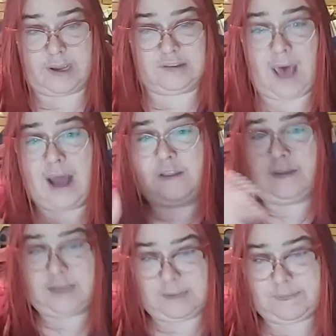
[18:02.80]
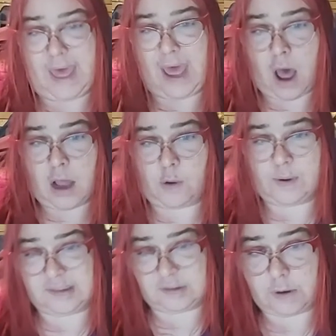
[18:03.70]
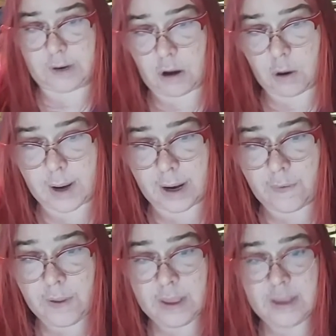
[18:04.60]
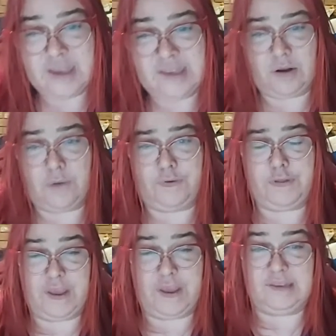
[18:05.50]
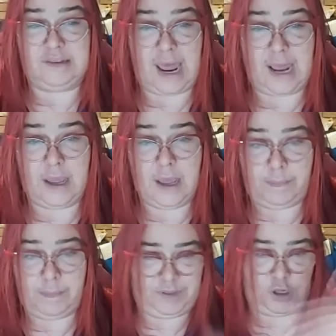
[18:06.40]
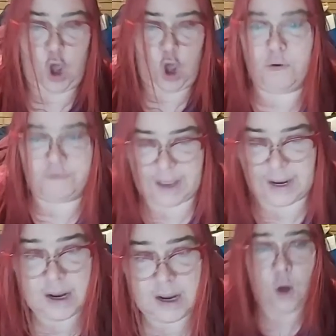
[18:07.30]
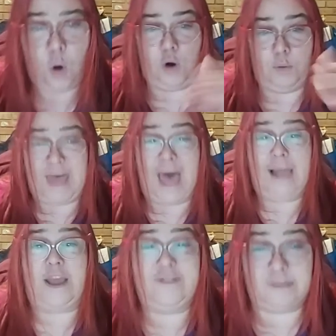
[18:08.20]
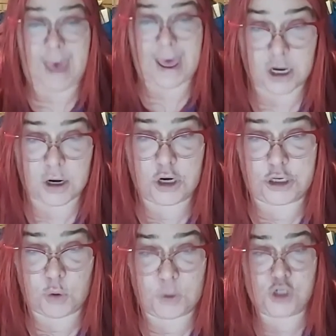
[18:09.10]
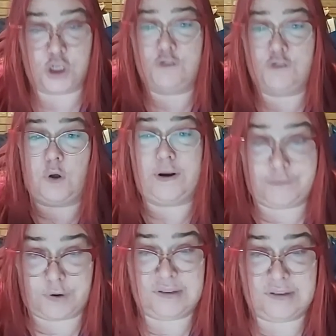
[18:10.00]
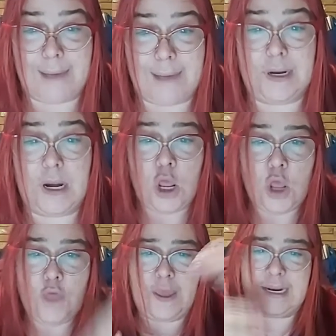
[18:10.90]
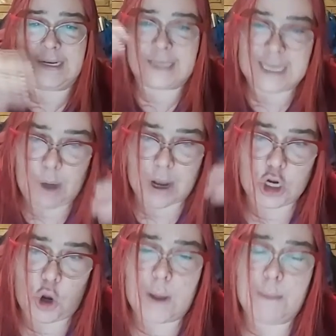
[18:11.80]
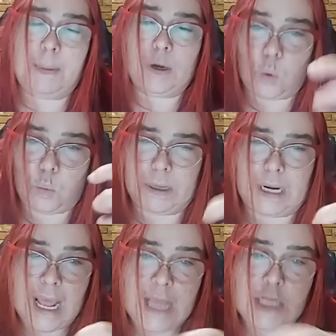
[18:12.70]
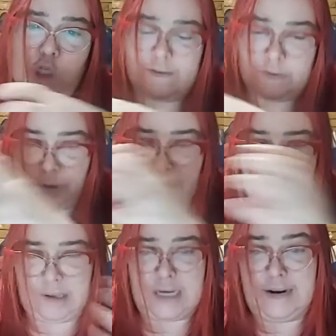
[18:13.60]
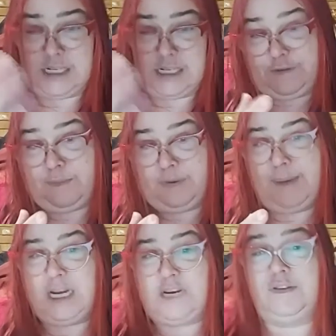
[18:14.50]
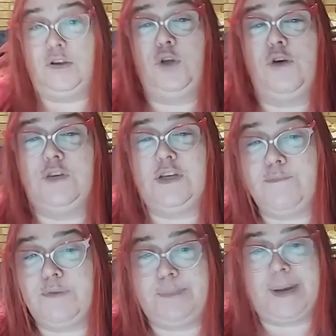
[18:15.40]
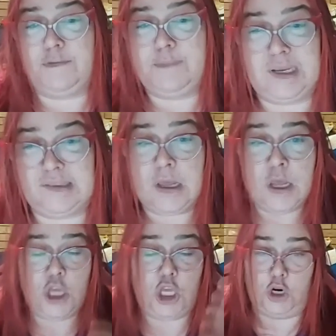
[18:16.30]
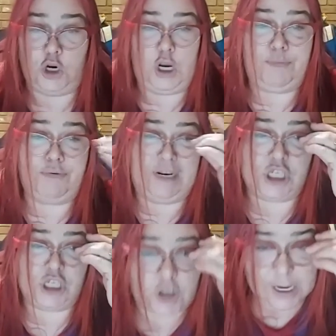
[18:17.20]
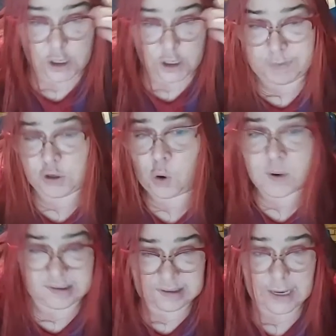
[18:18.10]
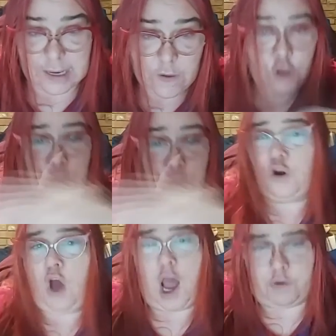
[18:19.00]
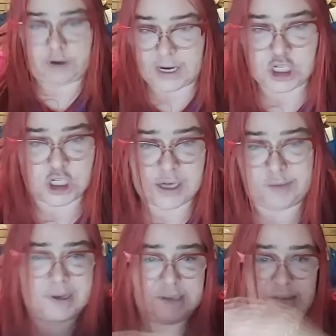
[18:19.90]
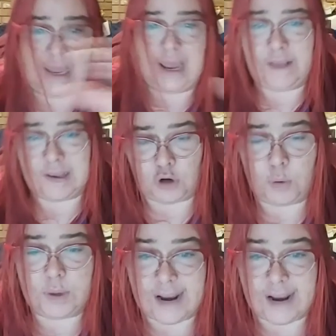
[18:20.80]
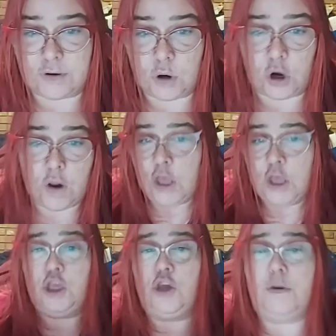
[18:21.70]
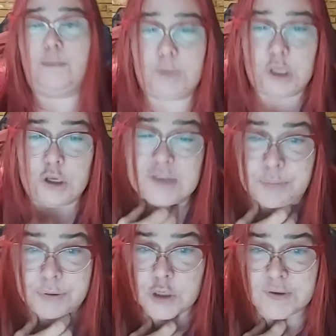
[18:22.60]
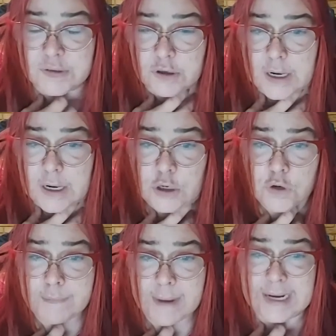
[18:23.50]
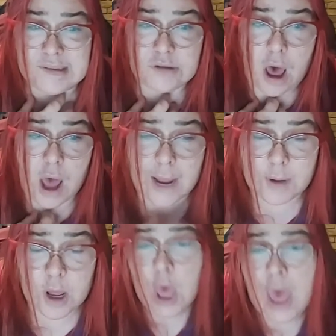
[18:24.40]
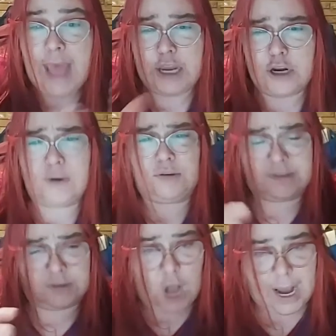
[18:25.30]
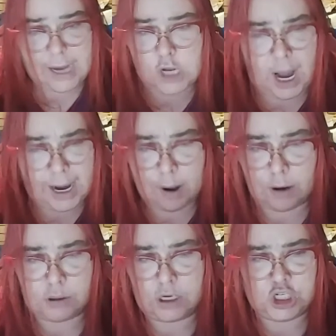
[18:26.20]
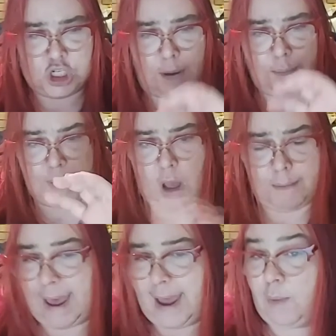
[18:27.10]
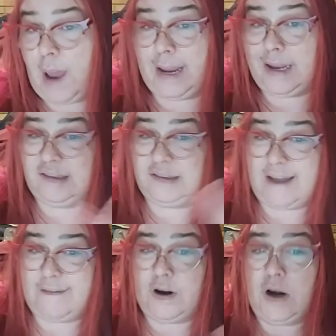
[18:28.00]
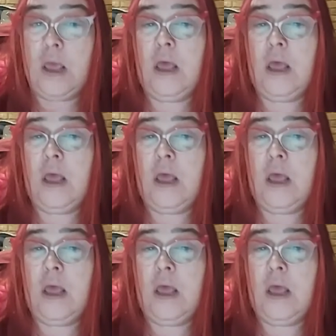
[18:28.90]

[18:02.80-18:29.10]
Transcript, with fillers: So how do they keep that ongoing story going? So for things like COVID or Black Lives Matter, you know, when George Floyd first happened, they need to keep on going. But but do you have a, a different perspective? So if you have a different perspective because you're a preacher and you've been noticing your congregation has been saying this or whatever, or you're a music producer and you've made a song about, you know, so it's not and not about jumping on bandwagons, never.